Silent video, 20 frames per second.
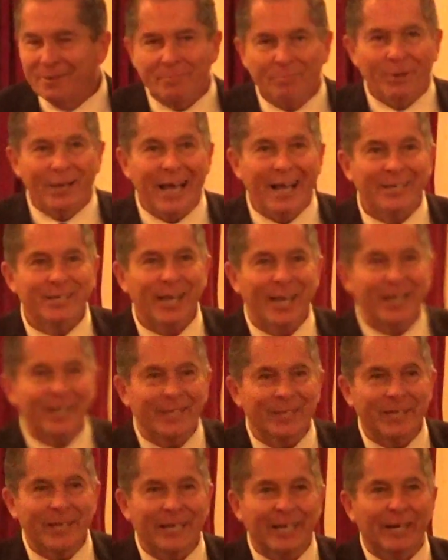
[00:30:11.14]
But I tell
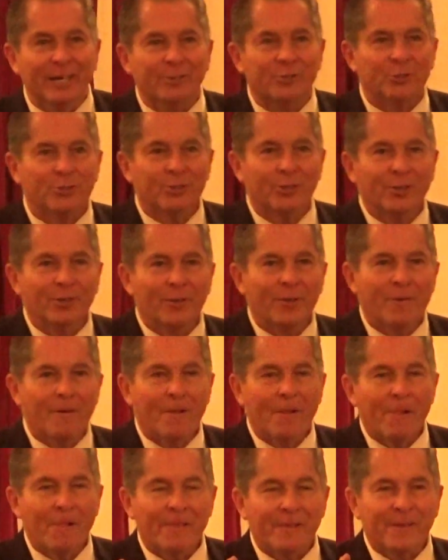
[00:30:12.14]
you this,
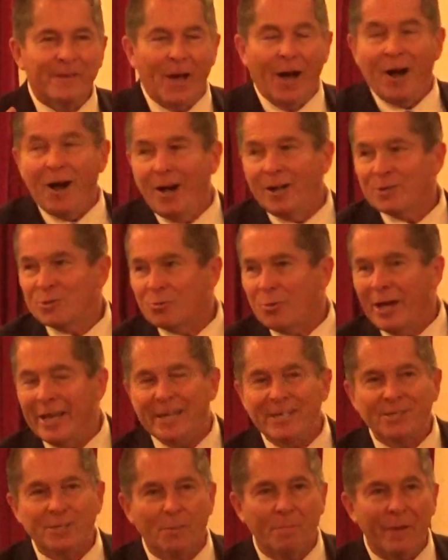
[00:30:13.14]
God's
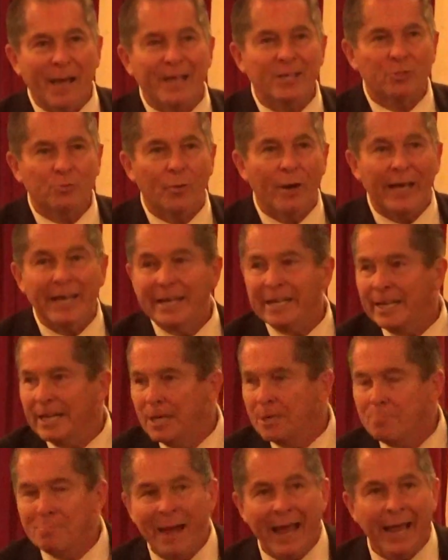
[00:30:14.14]
way is the best way
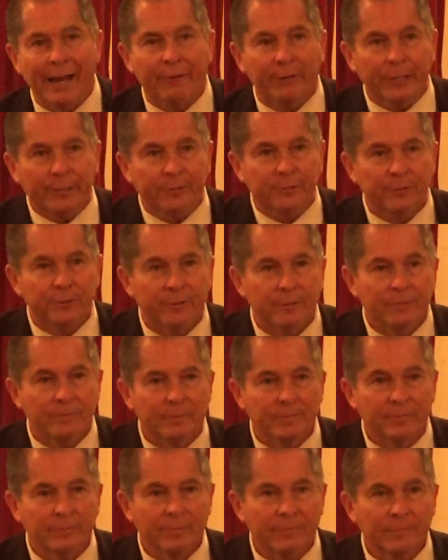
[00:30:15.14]
in marriage.
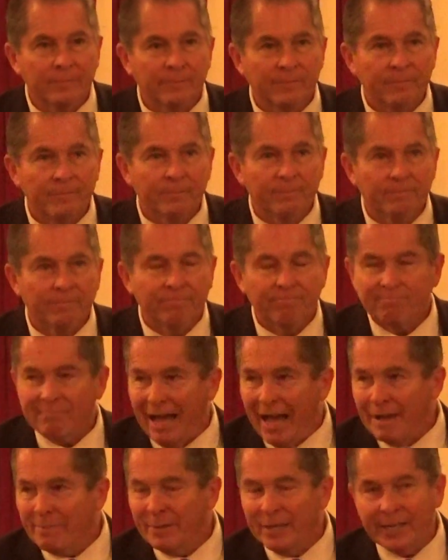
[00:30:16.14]
Amen.
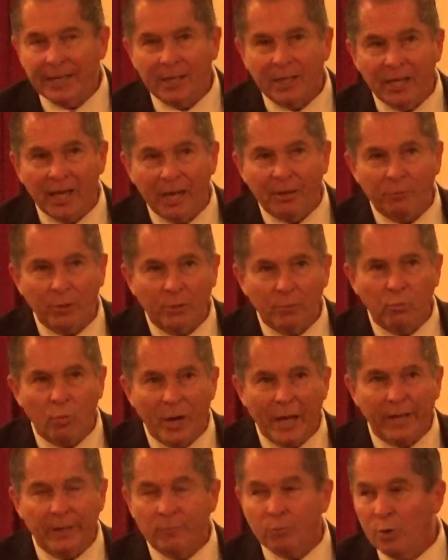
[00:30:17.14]
I've been in love with
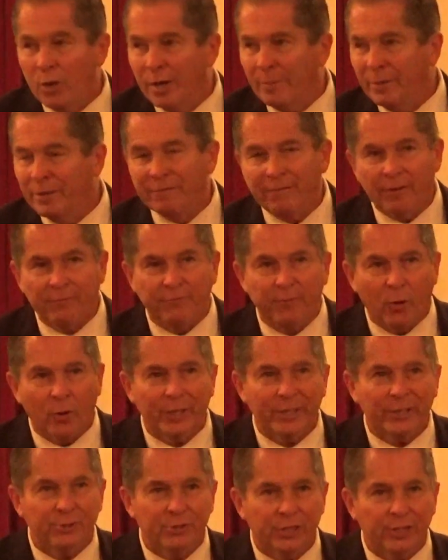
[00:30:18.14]
one woman for
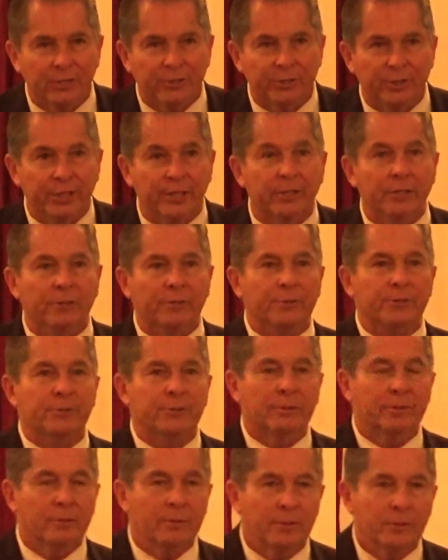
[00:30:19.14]
forty-six years.